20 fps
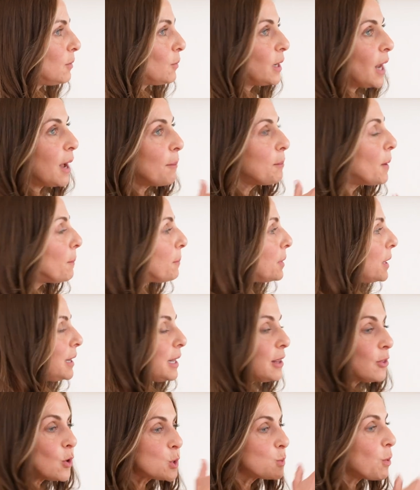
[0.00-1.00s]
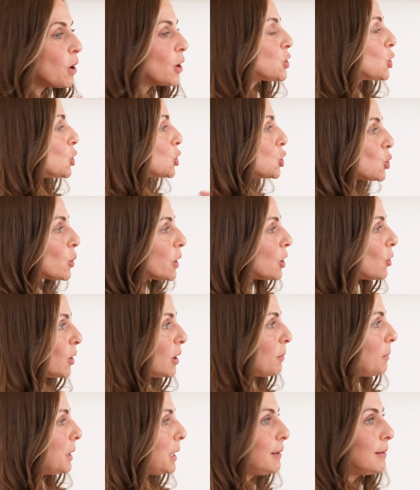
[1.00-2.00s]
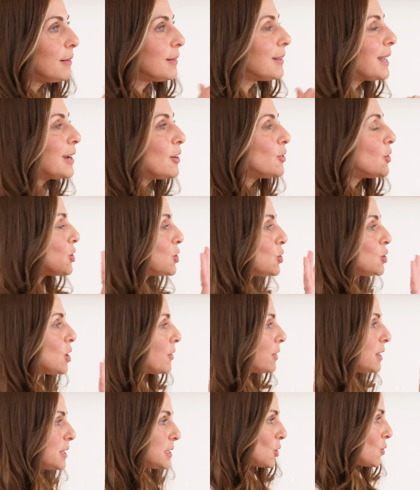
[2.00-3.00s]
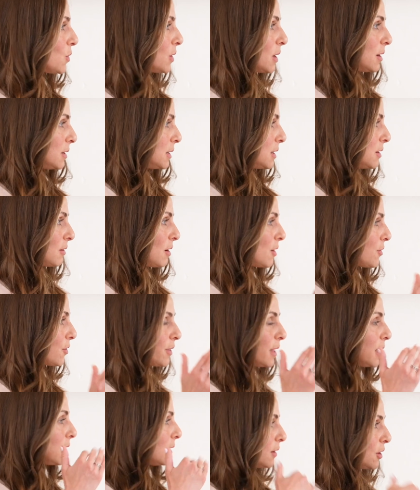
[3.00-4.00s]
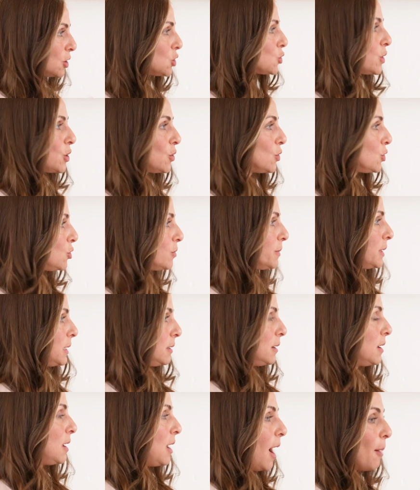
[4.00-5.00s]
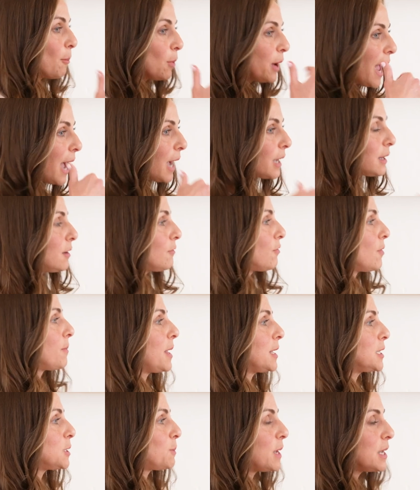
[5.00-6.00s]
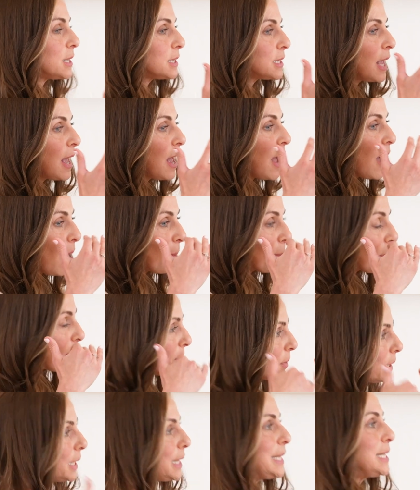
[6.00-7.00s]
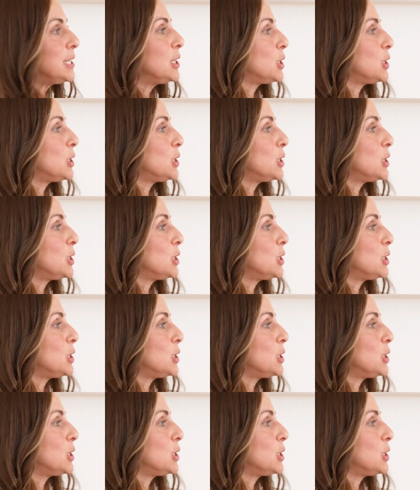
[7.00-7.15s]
those parts are triggering me, there's nothing's going on here other than a triggered human. I'm reacting from that space. I'm completely